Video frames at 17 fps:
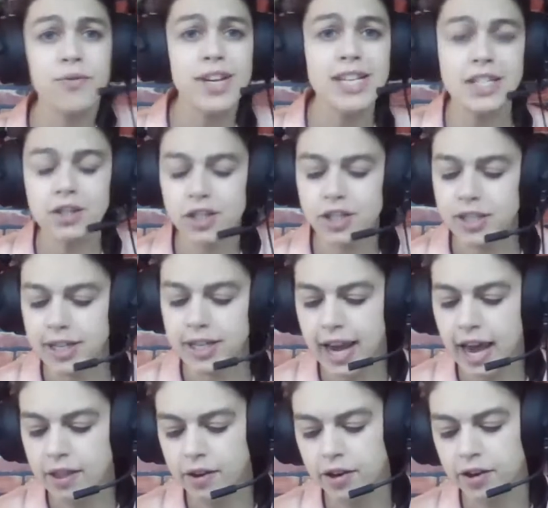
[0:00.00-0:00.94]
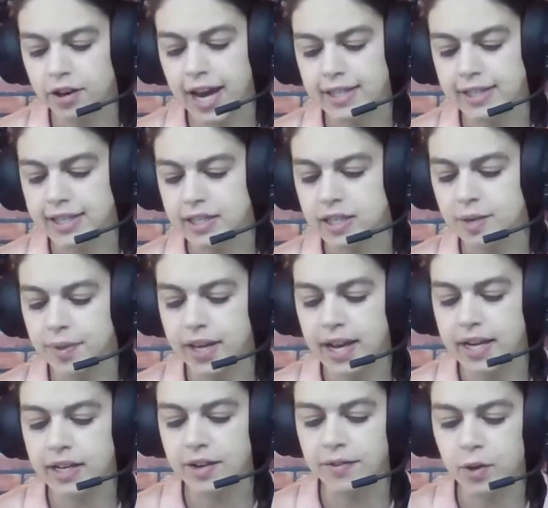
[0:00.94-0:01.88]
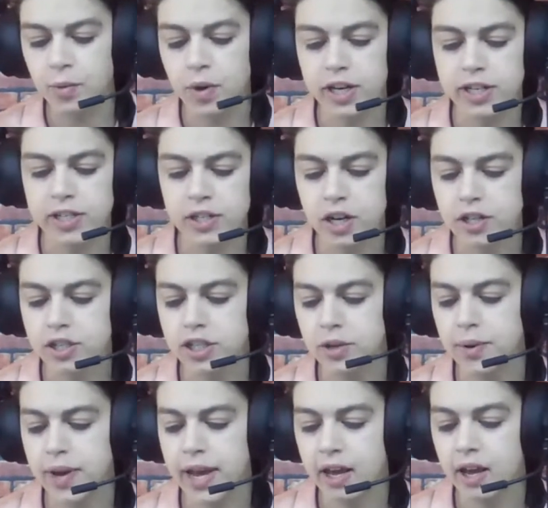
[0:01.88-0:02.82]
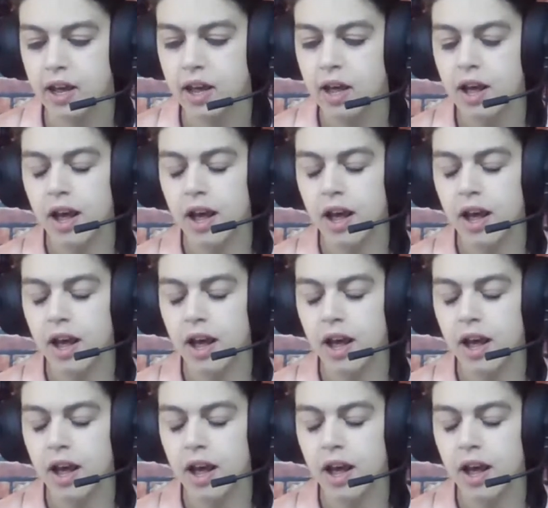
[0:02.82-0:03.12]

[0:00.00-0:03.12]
research together, you guys. That's something I definitely want to start doing